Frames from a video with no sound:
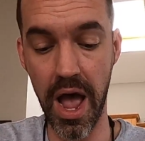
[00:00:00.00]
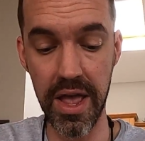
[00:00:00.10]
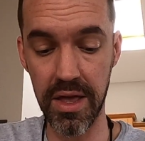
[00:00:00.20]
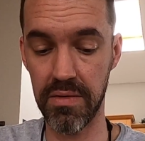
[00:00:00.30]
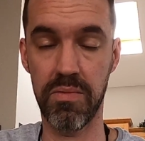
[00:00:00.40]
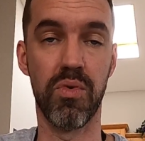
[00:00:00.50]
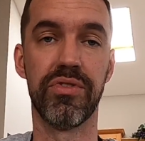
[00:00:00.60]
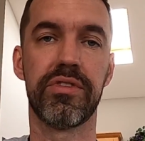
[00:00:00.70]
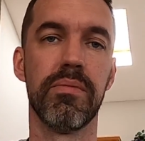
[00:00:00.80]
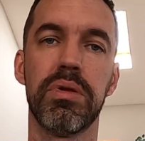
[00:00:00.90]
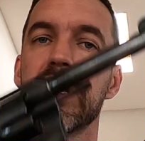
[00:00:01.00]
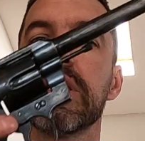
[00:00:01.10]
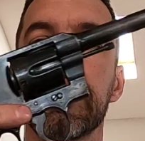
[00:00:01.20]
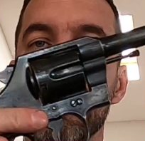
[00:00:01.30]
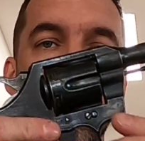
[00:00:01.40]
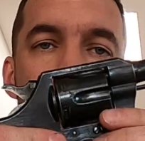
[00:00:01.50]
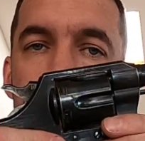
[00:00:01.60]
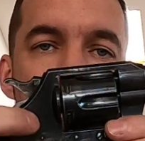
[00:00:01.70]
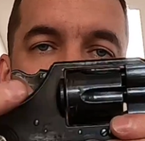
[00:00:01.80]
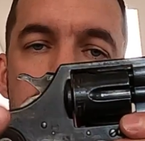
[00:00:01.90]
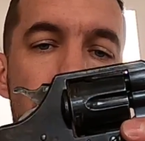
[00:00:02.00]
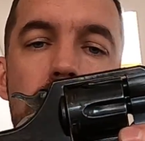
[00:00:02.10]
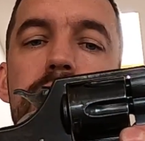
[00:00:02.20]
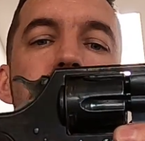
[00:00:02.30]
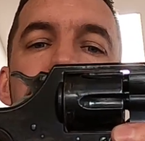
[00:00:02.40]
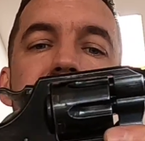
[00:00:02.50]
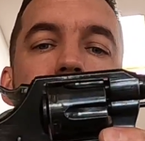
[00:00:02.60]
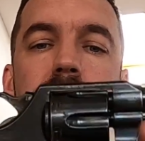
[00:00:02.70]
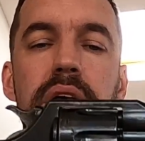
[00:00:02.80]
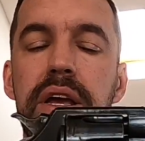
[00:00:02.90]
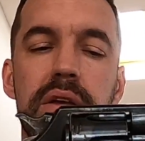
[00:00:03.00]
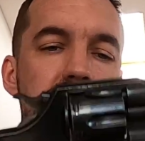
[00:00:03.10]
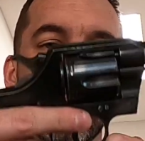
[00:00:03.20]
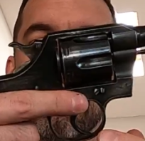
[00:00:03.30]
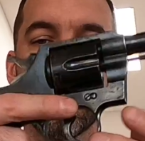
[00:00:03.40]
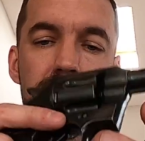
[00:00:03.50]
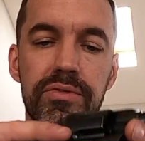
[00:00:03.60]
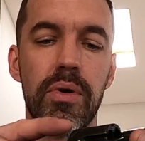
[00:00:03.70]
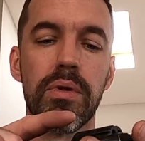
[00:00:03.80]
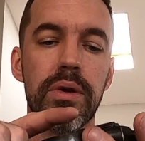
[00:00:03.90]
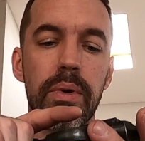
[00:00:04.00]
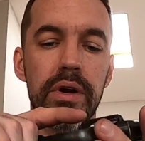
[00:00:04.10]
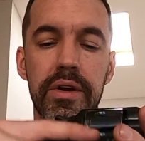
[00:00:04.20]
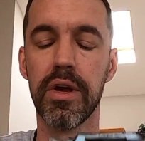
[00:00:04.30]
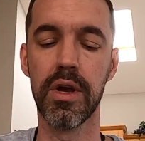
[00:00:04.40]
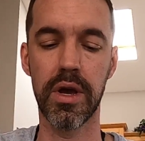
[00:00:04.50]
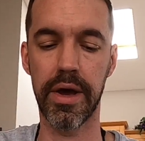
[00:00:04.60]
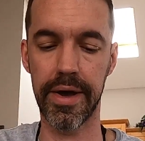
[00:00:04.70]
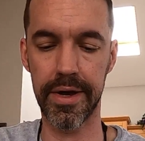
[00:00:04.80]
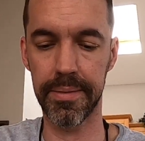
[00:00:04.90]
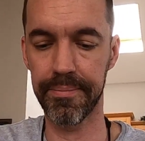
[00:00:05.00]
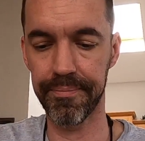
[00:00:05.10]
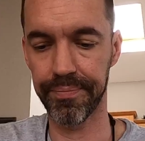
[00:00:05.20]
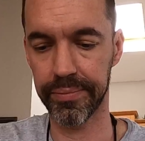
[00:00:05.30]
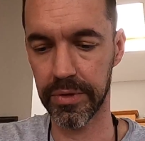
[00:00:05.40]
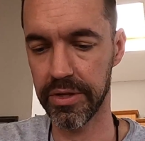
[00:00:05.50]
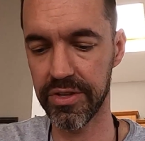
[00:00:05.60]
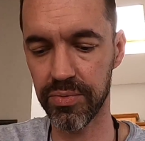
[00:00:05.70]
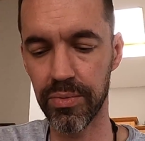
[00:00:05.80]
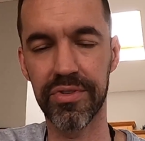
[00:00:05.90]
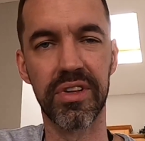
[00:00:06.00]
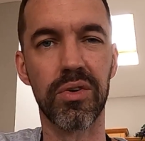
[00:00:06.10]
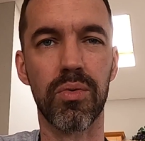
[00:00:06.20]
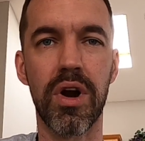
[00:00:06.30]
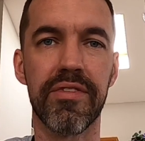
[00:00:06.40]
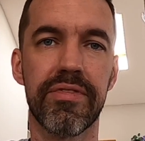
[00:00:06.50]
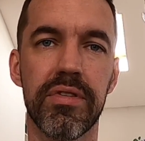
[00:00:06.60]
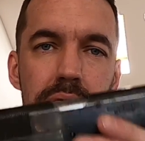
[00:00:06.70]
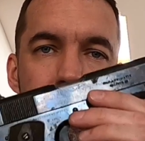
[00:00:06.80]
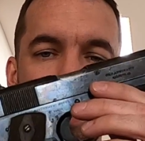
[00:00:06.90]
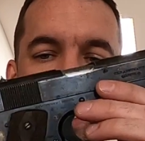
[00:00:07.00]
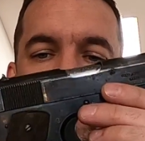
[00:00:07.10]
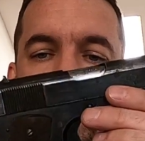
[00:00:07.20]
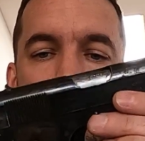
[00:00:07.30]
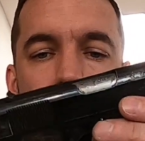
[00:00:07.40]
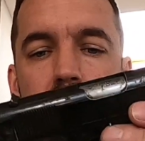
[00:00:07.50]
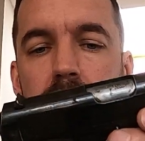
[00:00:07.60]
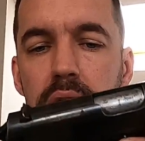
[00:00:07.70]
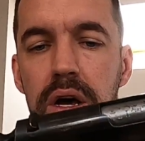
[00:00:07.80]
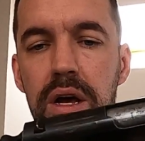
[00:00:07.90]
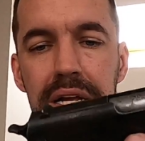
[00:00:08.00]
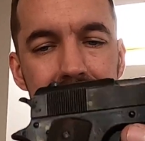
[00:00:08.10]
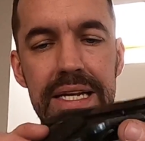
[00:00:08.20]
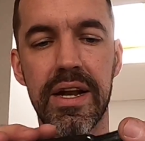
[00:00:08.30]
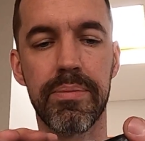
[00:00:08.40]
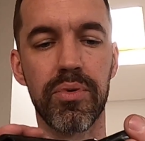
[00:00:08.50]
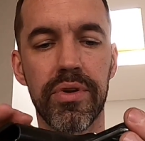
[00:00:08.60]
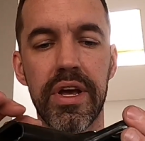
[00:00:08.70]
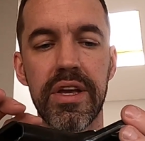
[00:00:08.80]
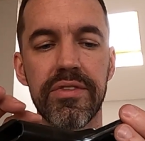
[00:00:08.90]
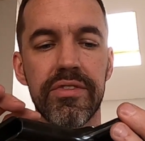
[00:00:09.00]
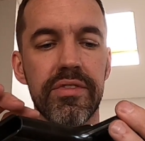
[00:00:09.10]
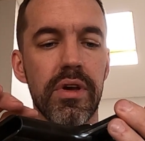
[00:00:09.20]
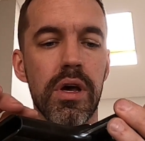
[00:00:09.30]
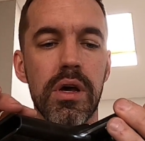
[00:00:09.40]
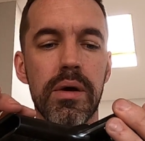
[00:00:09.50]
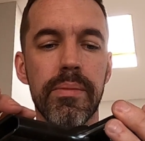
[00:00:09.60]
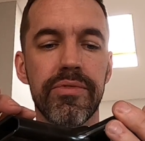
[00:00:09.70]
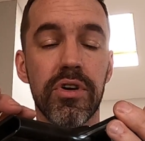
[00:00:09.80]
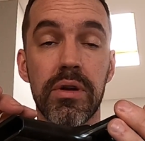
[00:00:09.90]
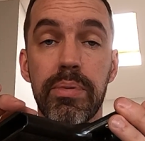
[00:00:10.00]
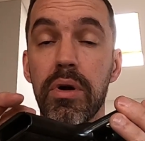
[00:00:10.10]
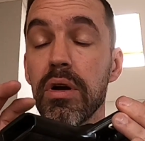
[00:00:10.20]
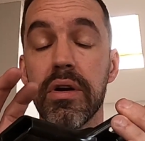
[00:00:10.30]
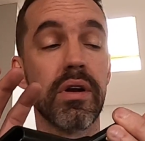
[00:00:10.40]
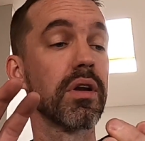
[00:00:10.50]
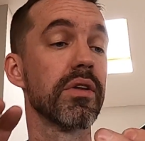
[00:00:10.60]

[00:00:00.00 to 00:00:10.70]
I was completely 100% like, this will totally work. This one was a little rough when I got it. I cleaned it up real nice, took it apart.